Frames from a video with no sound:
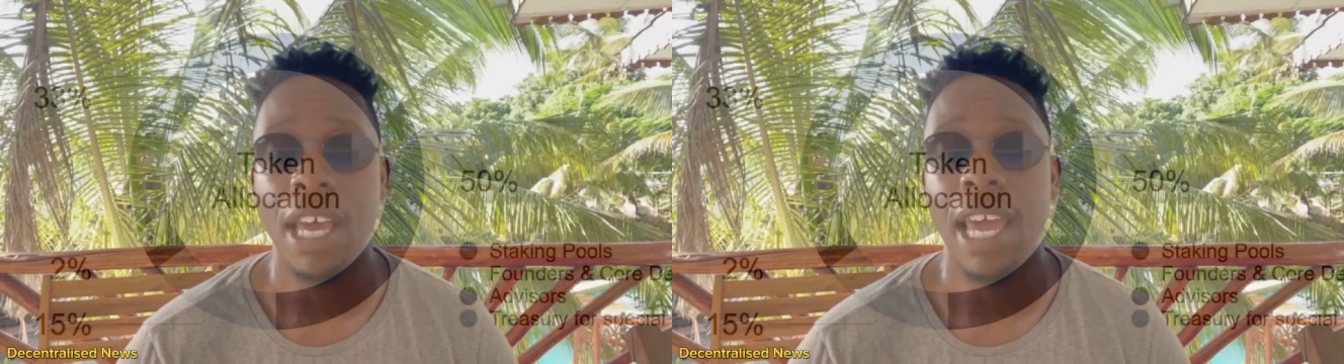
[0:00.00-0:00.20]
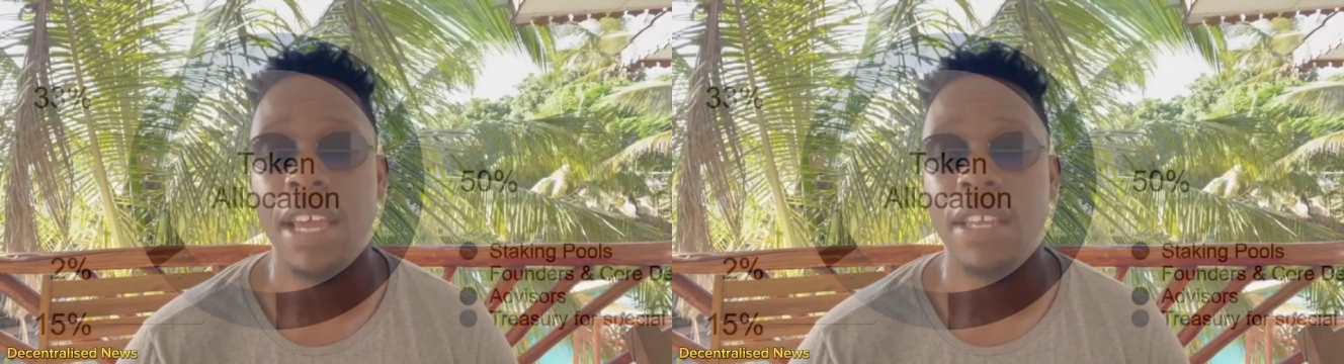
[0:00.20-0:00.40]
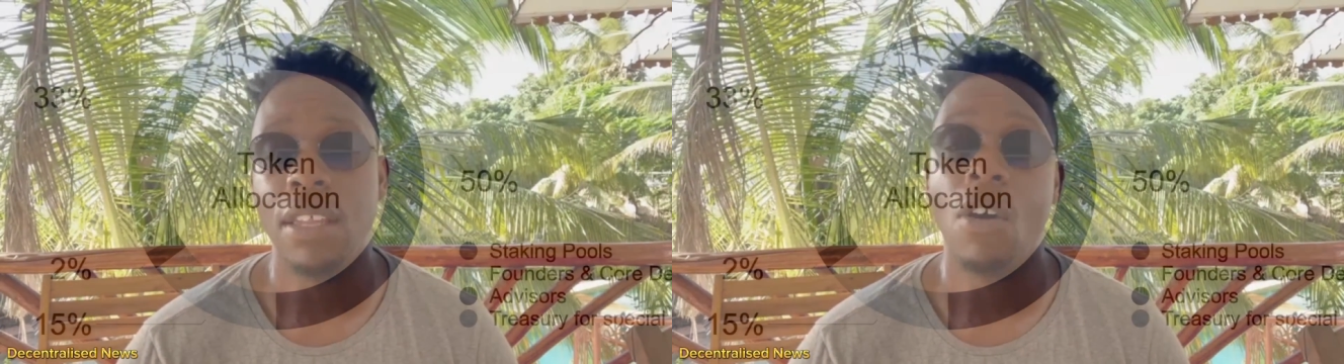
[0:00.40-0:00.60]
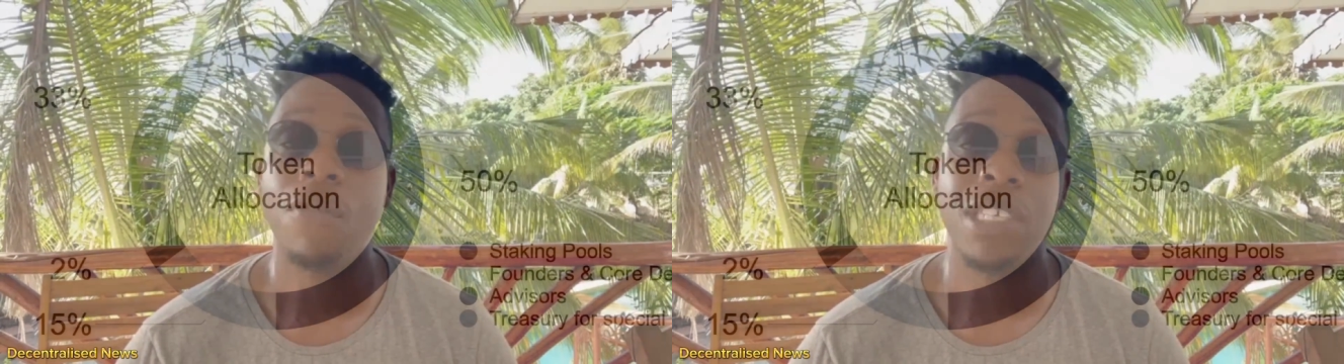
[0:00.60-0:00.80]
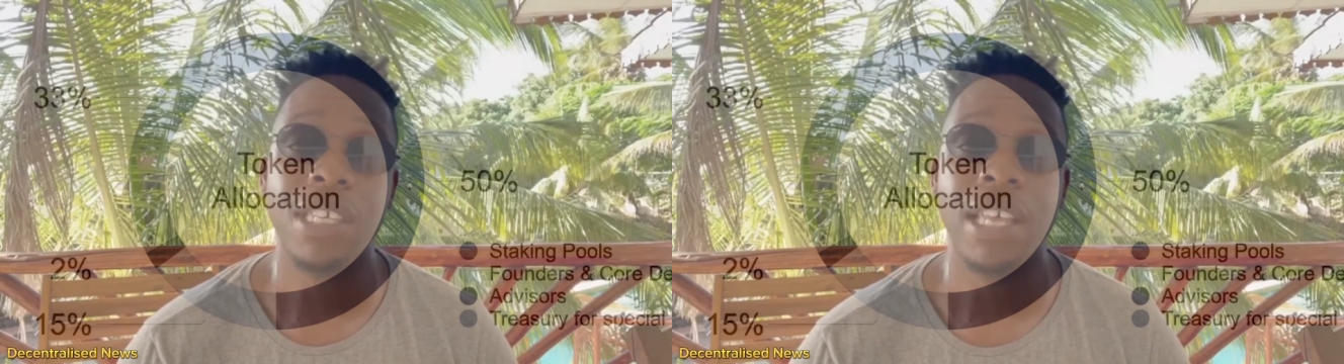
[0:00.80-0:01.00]
and
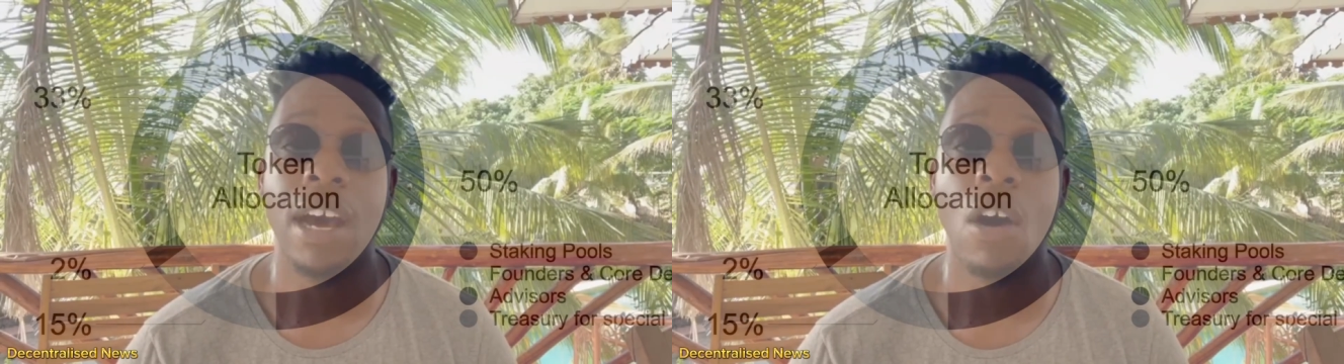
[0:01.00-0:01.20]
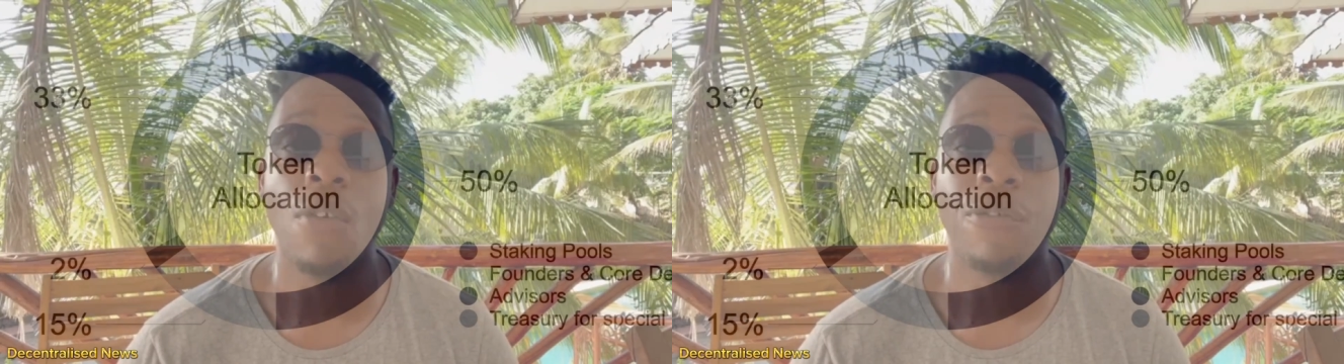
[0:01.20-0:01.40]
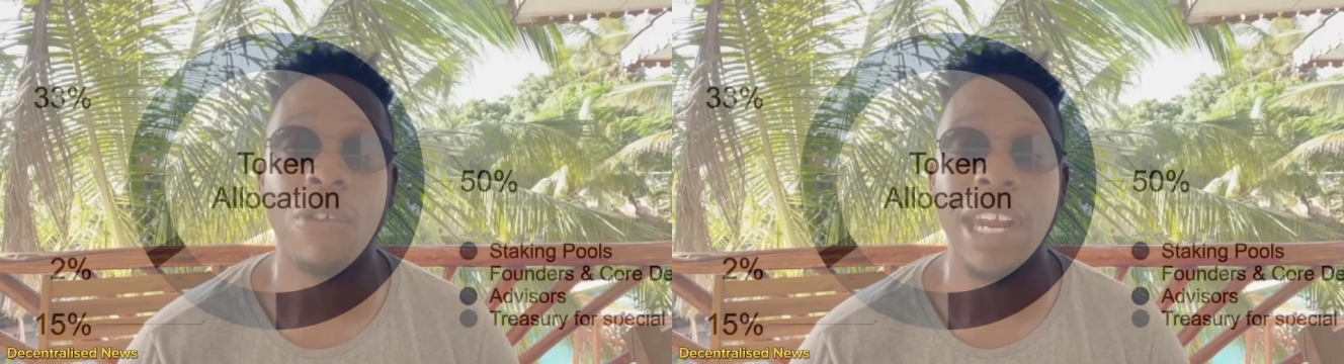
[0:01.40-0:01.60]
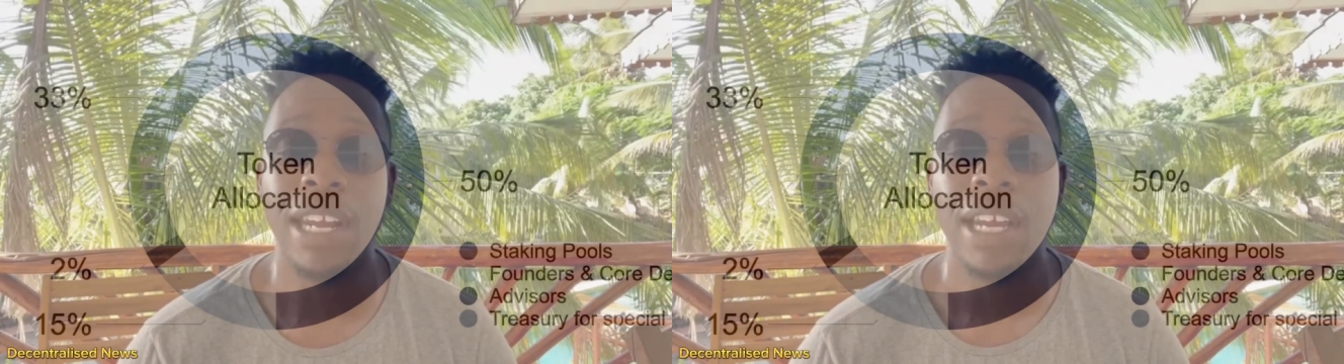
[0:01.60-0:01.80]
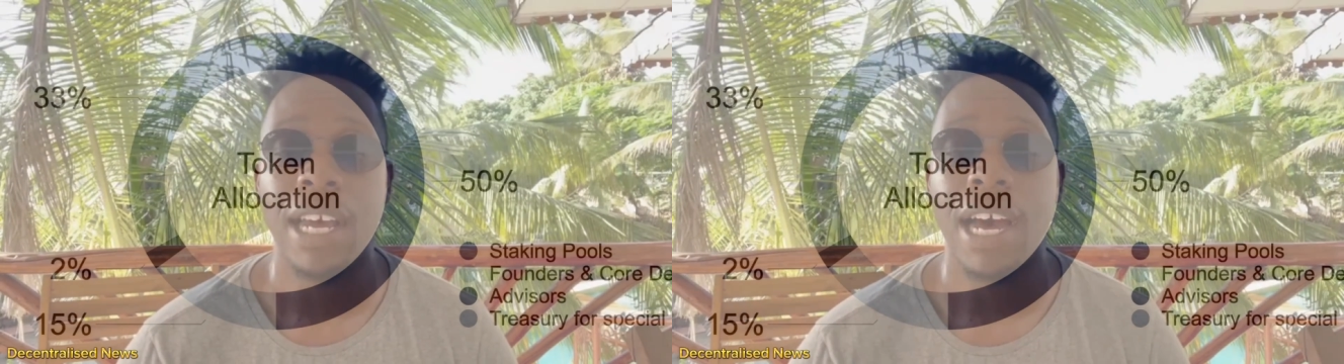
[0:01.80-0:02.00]
obviously they are offering
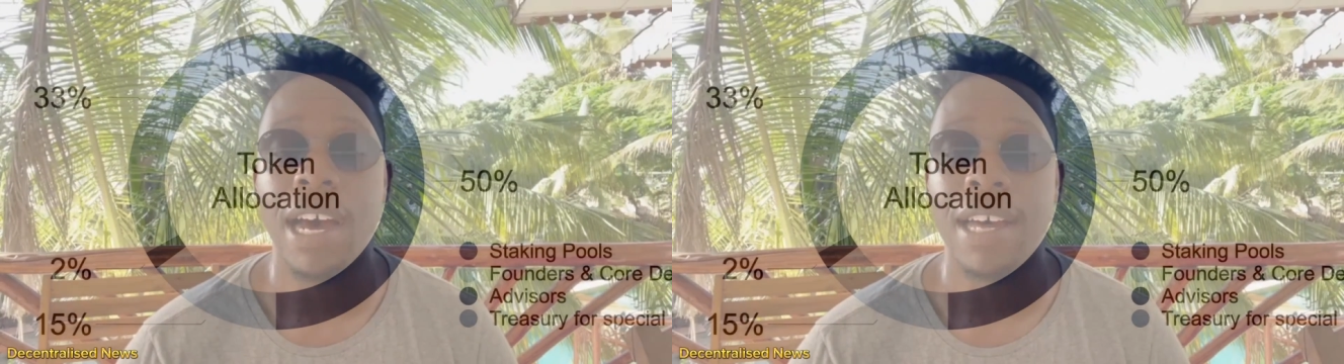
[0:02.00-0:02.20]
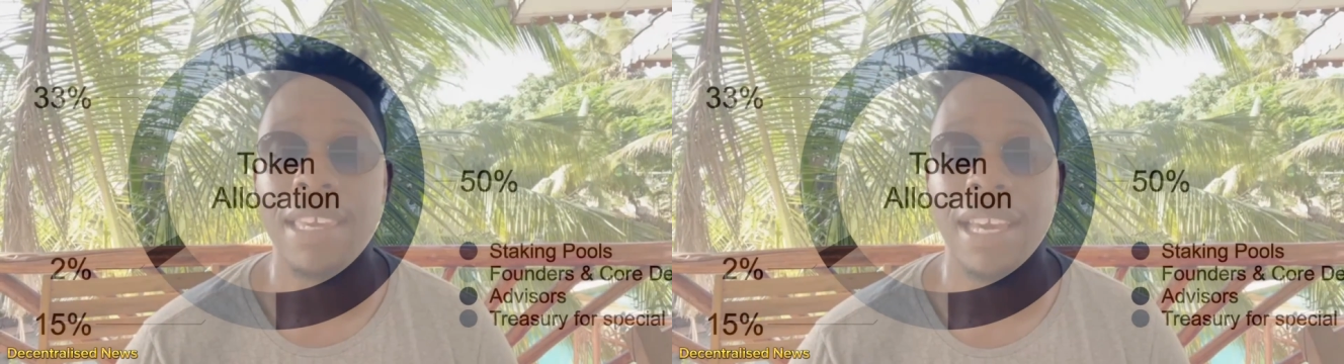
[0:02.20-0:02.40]
uh, their